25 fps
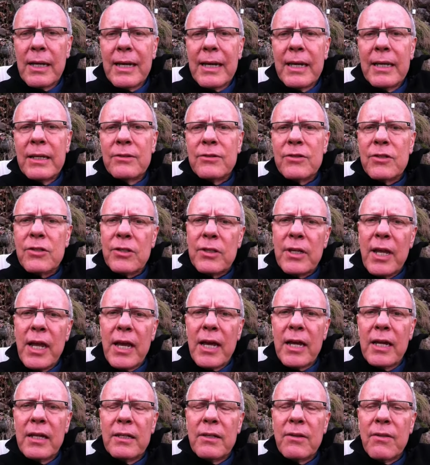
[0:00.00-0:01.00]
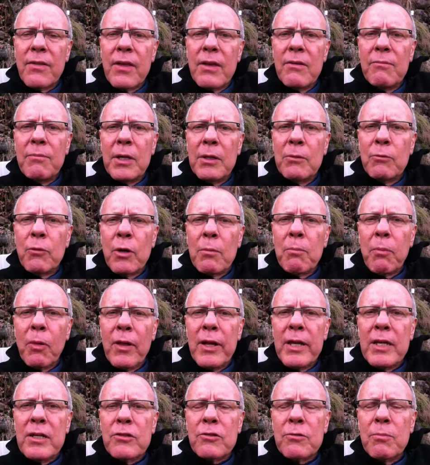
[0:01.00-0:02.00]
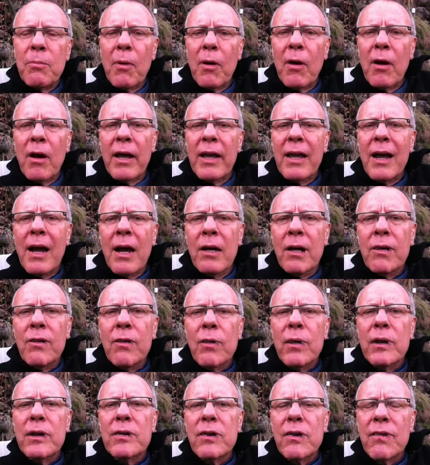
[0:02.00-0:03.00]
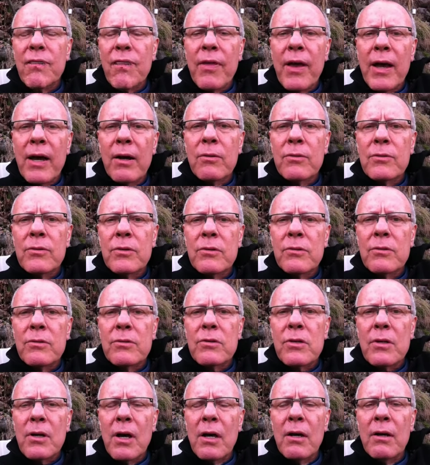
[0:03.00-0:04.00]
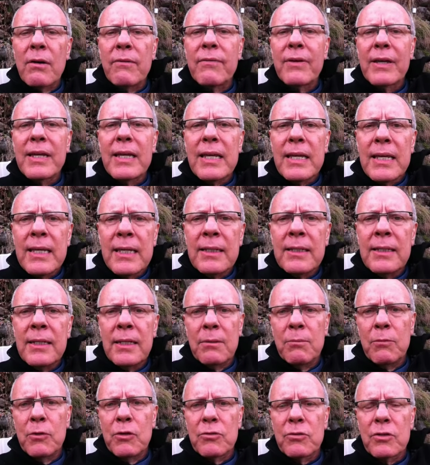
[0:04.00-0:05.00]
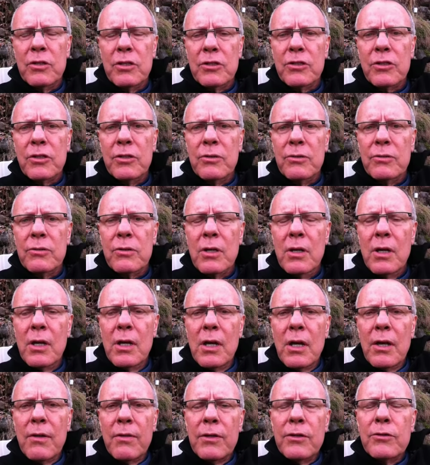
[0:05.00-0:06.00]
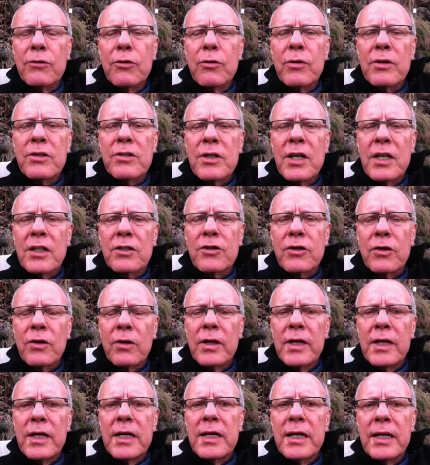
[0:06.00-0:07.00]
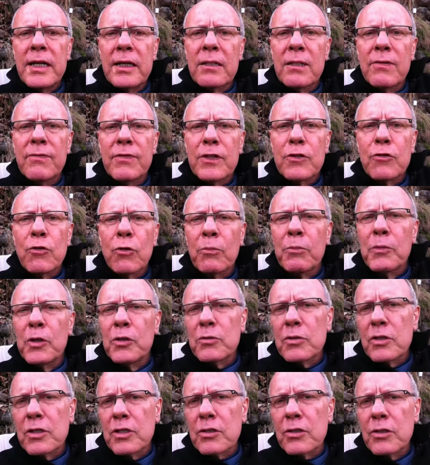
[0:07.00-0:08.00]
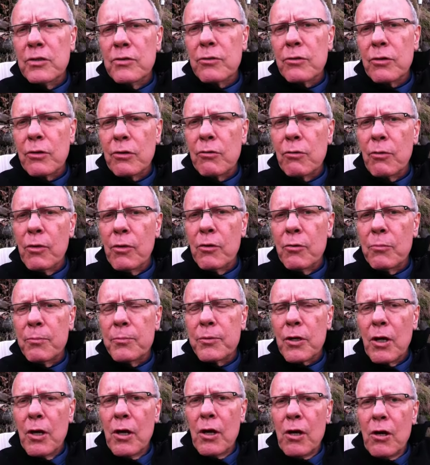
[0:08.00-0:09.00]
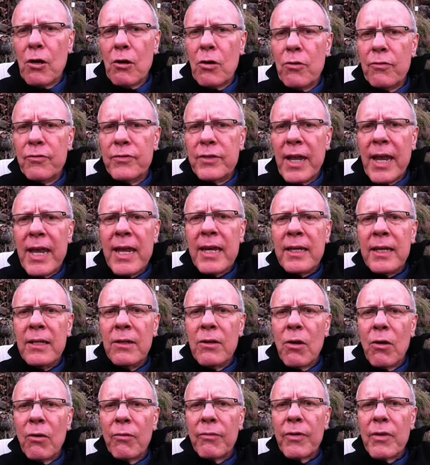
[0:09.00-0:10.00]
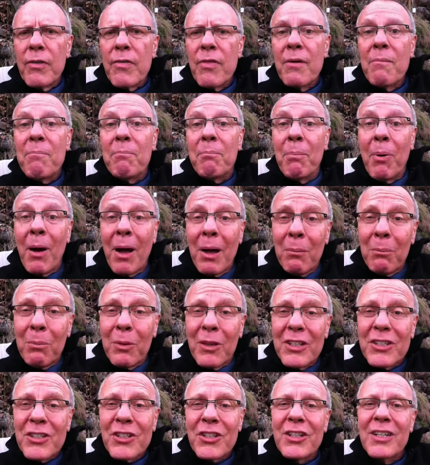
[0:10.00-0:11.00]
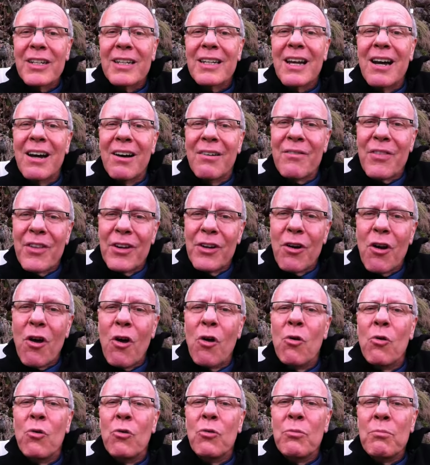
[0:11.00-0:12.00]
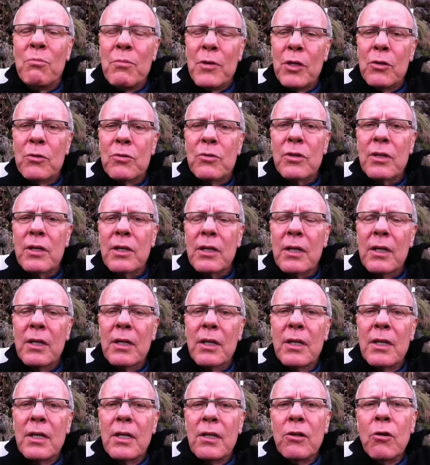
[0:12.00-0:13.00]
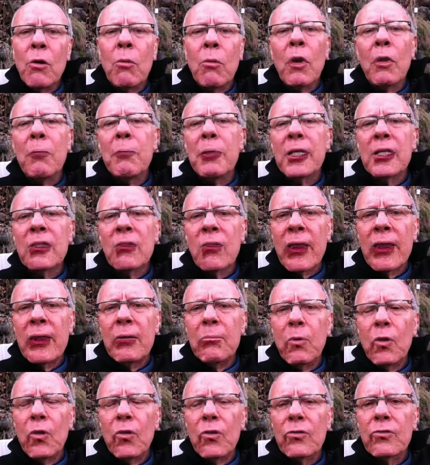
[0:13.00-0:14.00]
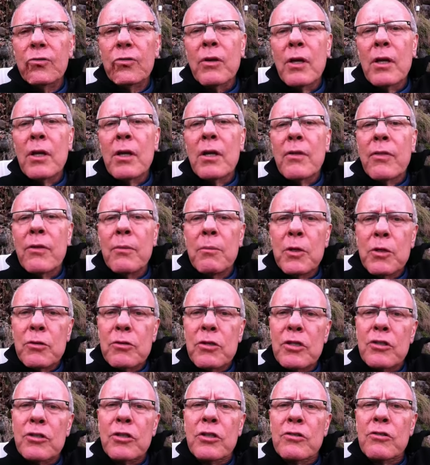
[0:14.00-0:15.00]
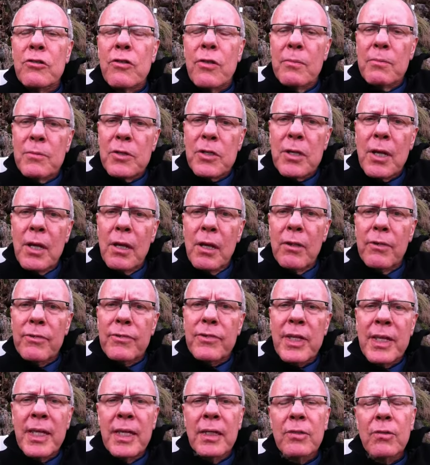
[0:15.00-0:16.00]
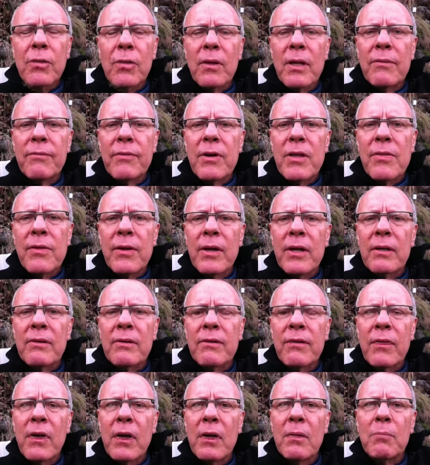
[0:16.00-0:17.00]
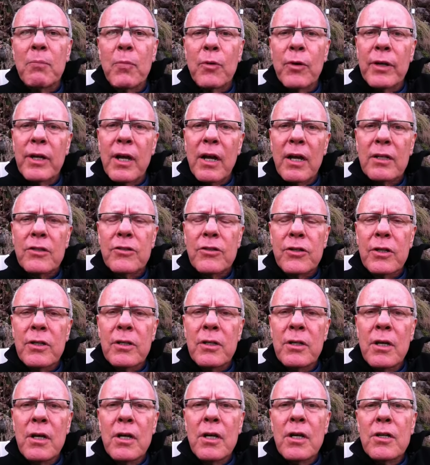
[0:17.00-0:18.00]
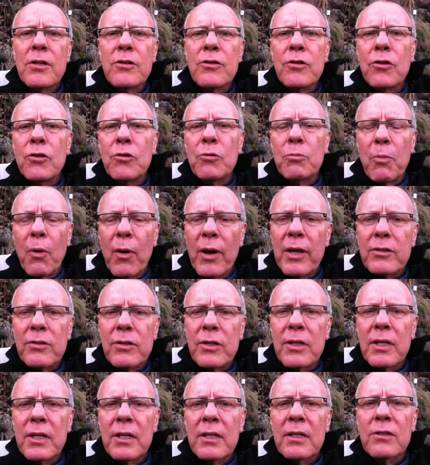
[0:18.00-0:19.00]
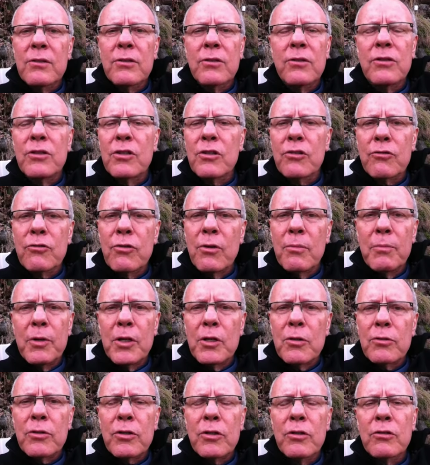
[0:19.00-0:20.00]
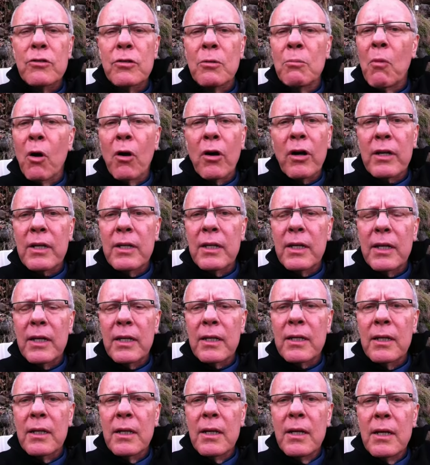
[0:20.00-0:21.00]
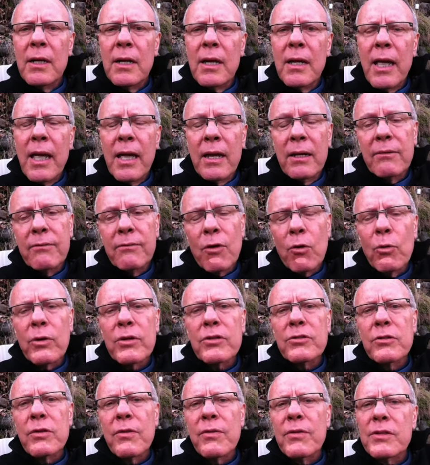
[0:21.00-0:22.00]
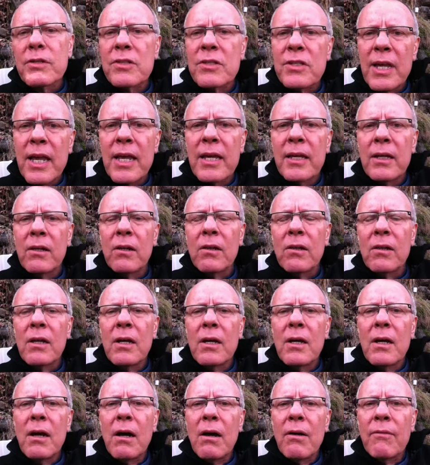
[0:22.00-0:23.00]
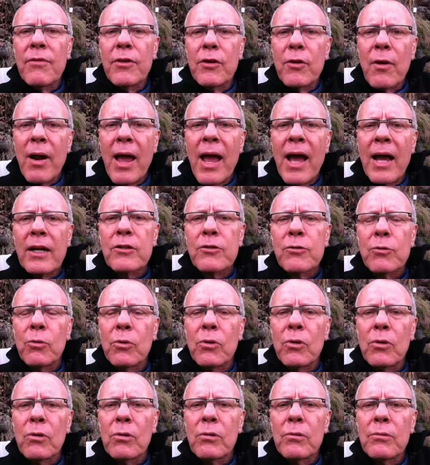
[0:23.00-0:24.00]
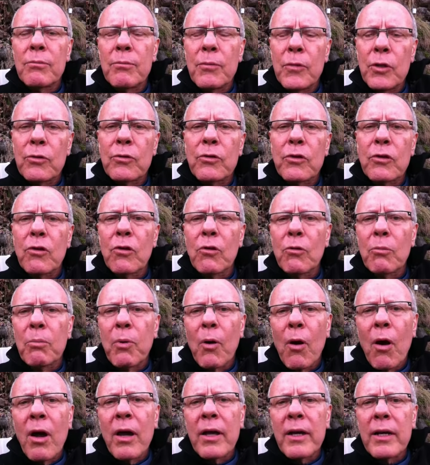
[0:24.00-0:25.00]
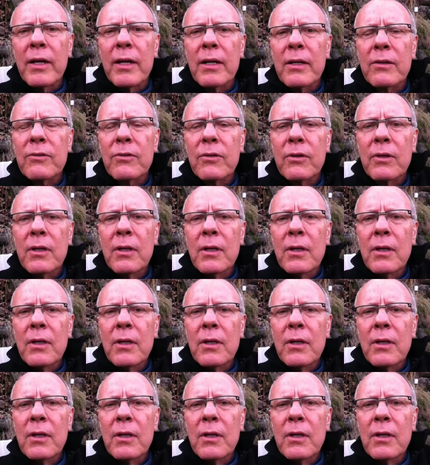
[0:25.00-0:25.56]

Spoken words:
Instead, they've been replaced by hundreds of thousands of indie musicians. These are essentially individual musicians or groups who've taken over the publishing of their own music. No more big labels. The musicians themselves handle everything from production to pressing to distribution to marketing and, of course, to the sale of their actual musical products.